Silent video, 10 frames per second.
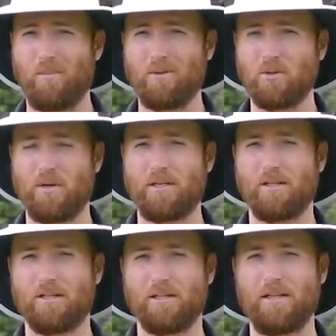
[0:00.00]
Just go ahead and click
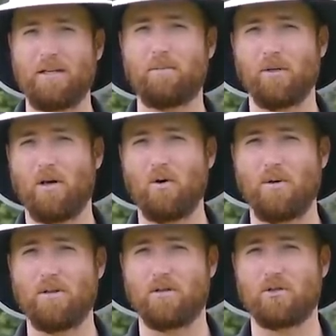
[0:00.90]
the link below
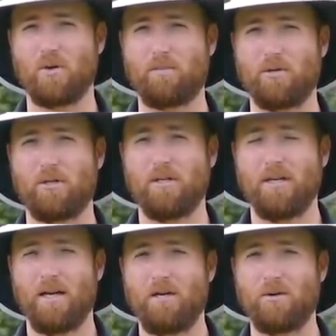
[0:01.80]
in the description
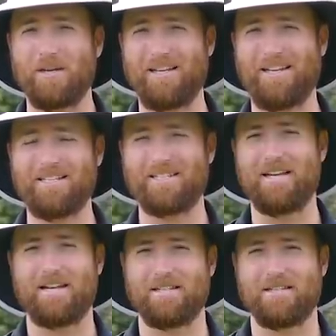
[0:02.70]
and you'll get instant
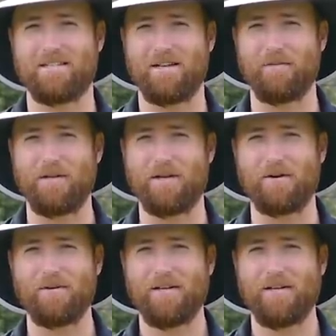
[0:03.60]
access to that video.